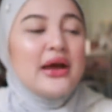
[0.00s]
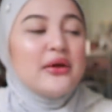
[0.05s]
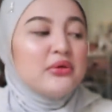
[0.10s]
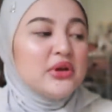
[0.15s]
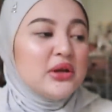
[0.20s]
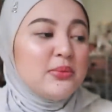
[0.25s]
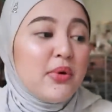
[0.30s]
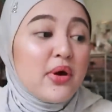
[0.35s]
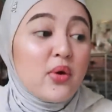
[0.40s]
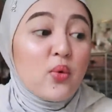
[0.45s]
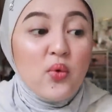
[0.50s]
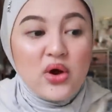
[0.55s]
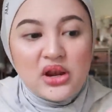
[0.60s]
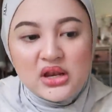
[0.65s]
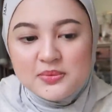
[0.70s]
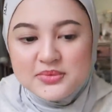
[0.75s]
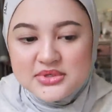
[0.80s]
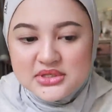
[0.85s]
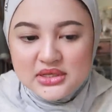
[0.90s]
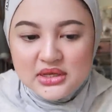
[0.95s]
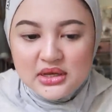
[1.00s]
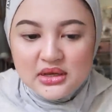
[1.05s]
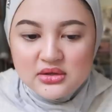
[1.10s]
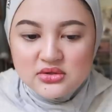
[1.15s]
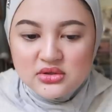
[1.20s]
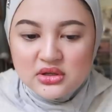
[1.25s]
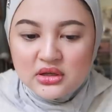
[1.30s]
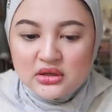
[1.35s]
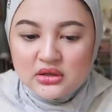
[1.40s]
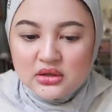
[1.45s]
I only buat one lipstick,
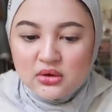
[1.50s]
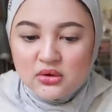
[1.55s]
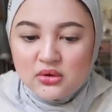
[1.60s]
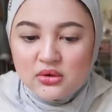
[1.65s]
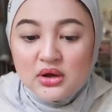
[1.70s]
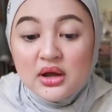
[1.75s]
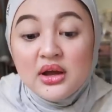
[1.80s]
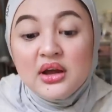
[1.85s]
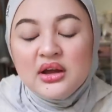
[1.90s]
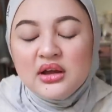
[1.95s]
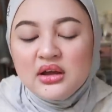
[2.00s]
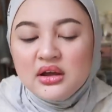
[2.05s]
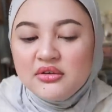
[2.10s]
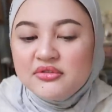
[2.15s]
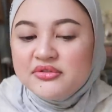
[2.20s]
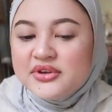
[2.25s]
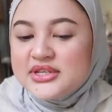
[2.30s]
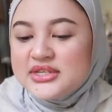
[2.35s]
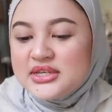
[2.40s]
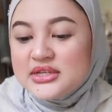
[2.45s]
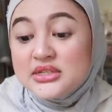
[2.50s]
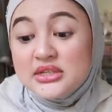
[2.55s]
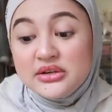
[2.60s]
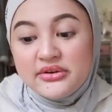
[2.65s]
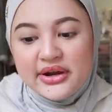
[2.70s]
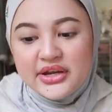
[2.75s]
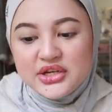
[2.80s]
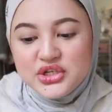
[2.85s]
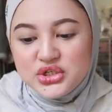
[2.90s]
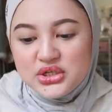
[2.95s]
so I tak tahu if this is the
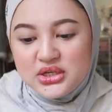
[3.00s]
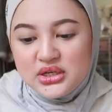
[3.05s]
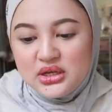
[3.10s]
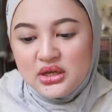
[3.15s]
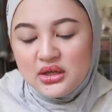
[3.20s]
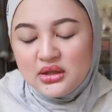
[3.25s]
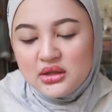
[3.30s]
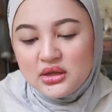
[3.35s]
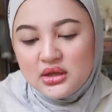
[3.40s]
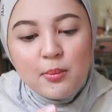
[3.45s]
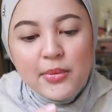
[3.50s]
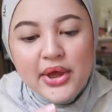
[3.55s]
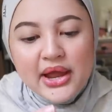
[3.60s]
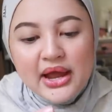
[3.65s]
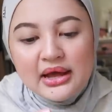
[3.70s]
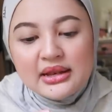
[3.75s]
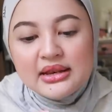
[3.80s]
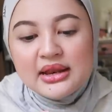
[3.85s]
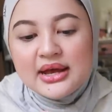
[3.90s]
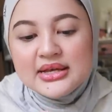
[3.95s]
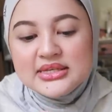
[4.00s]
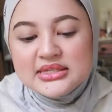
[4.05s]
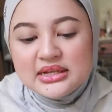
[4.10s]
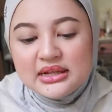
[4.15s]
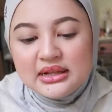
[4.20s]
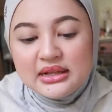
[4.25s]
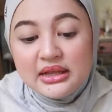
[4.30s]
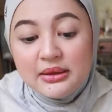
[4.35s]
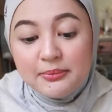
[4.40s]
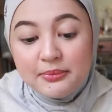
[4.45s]
right shade. Mega Lash
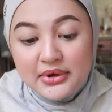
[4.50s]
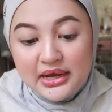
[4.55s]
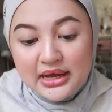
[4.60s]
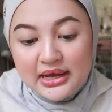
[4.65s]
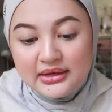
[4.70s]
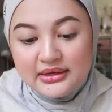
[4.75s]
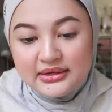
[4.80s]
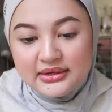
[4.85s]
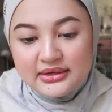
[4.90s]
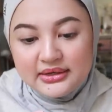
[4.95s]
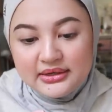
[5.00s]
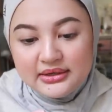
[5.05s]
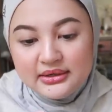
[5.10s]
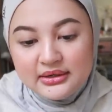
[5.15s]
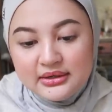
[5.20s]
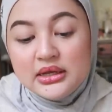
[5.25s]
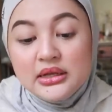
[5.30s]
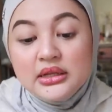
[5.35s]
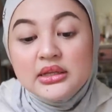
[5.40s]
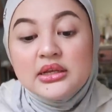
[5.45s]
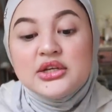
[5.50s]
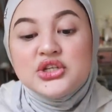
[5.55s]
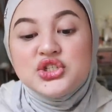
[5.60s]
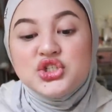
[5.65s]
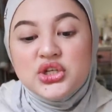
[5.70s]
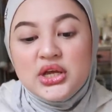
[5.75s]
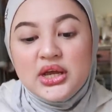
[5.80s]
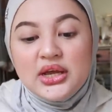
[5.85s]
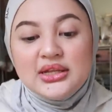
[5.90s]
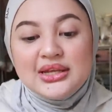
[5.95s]
Lip Color in the
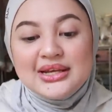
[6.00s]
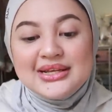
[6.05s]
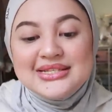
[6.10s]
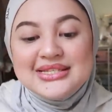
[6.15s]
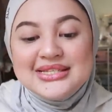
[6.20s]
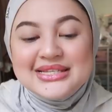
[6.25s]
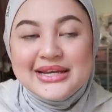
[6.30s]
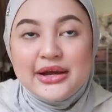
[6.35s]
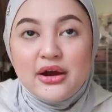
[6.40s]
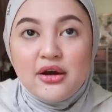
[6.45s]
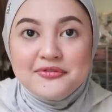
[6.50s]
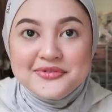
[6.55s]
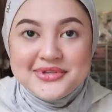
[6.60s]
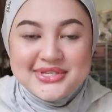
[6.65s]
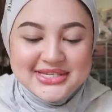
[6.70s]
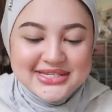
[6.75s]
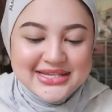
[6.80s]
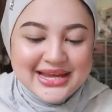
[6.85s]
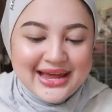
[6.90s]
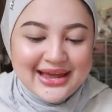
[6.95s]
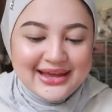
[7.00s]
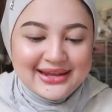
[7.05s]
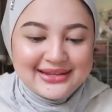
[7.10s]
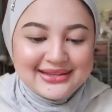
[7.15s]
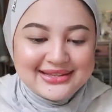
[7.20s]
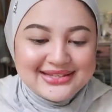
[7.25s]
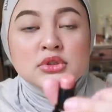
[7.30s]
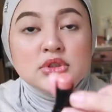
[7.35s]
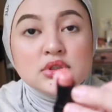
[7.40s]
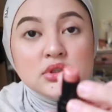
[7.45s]
shade Sea of
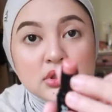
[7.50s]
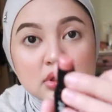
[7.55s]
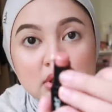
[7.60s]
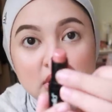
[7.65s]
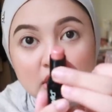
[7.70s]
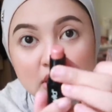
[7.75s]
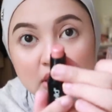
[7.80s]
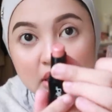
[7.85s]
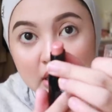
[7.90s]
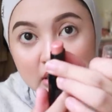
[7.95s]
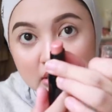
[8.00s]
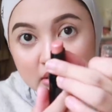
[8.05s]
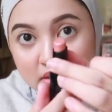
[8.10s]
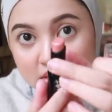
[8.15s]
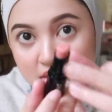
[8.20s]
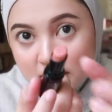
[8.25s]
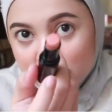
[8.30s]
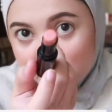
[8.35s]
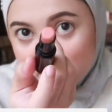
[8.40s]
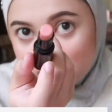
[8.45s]
Sand. So, ni color dia.